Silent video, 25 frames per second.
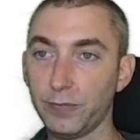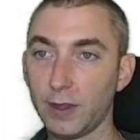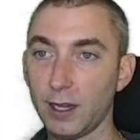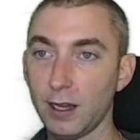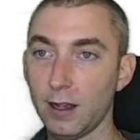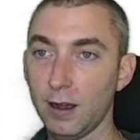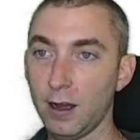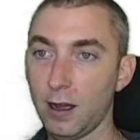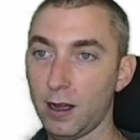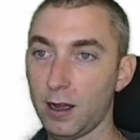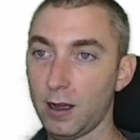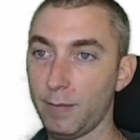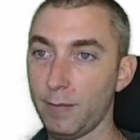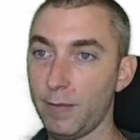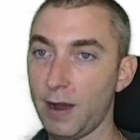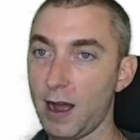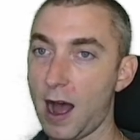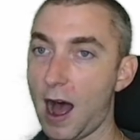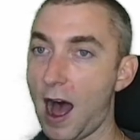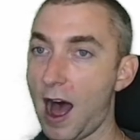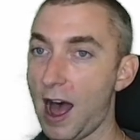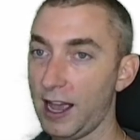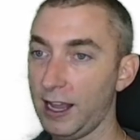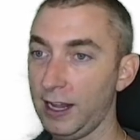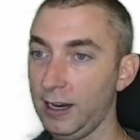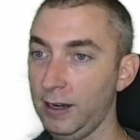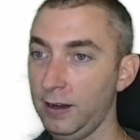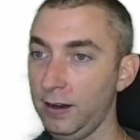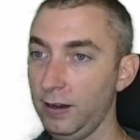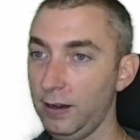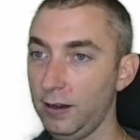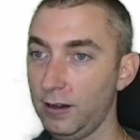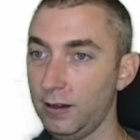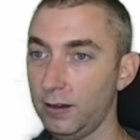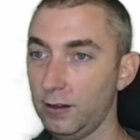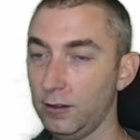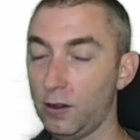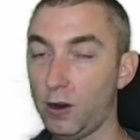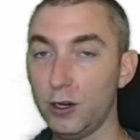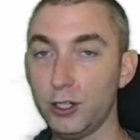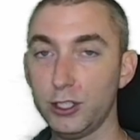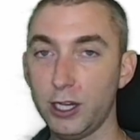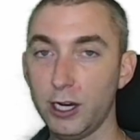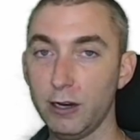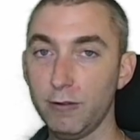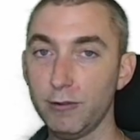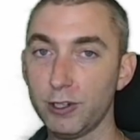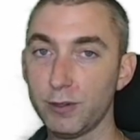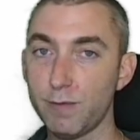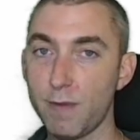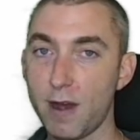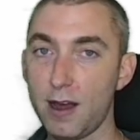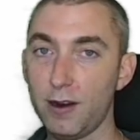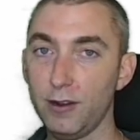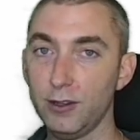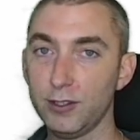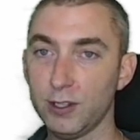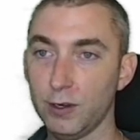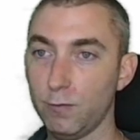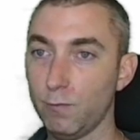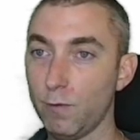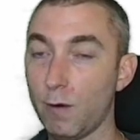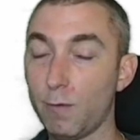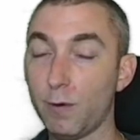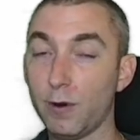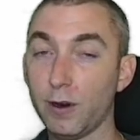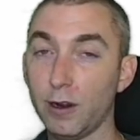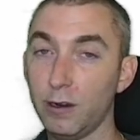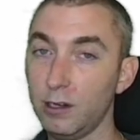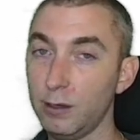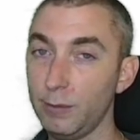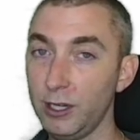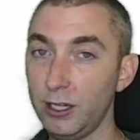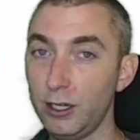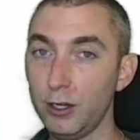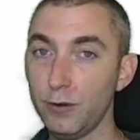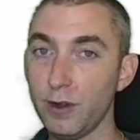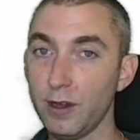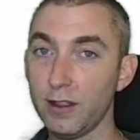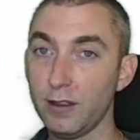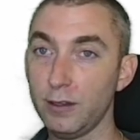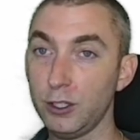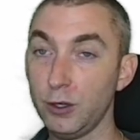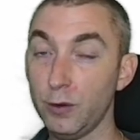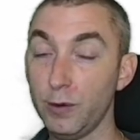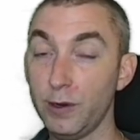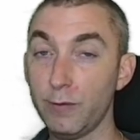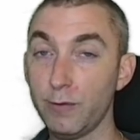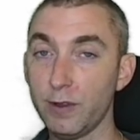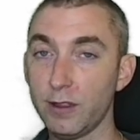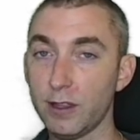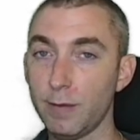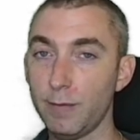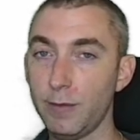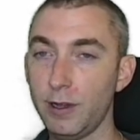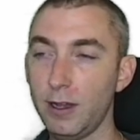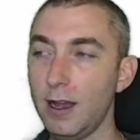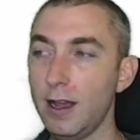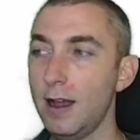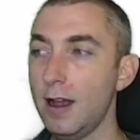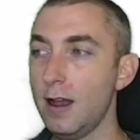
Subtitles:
behind large language models and what we're going to be doing with them.